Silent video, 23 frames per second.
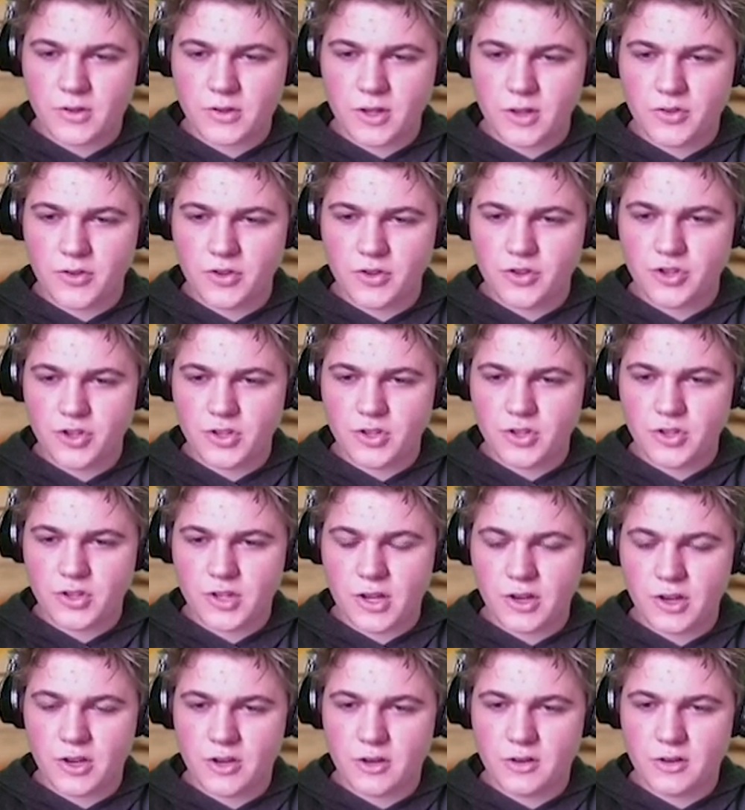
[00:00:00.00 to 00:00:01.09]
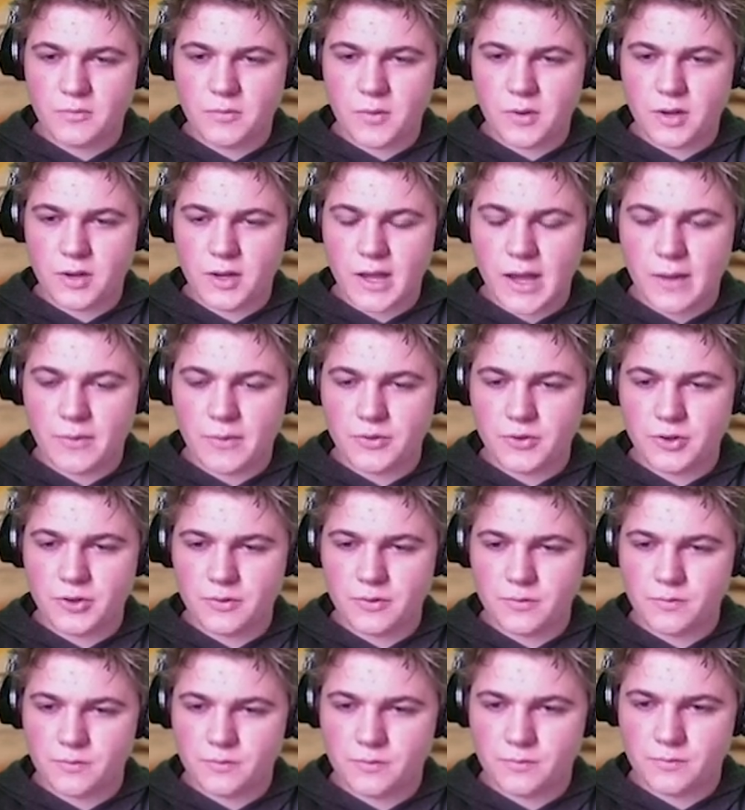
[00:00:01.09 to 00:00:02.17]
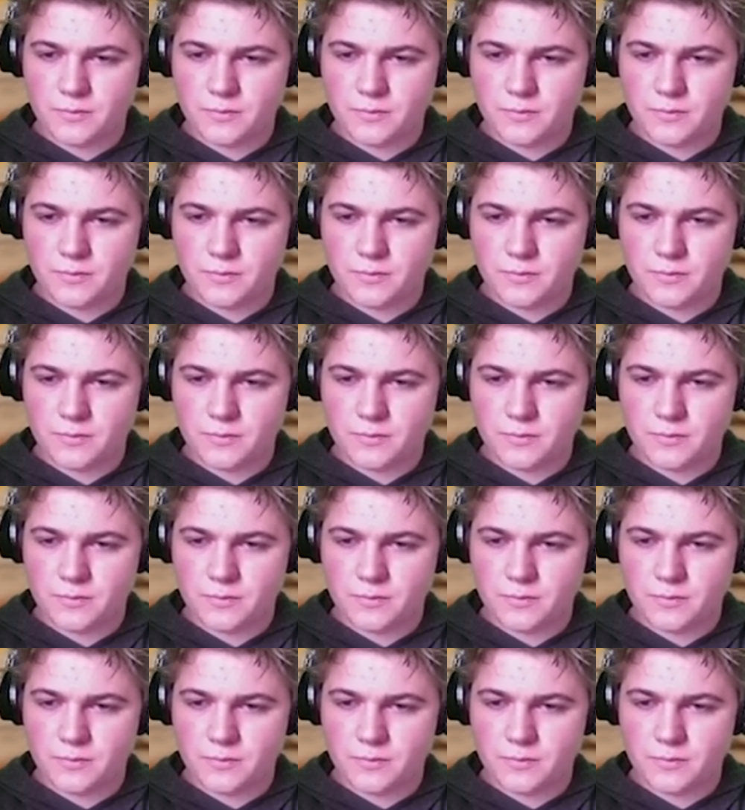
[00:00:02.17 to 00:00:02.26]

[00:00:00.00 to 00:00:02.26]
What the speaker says: so that the ginseng couldn't have been captured.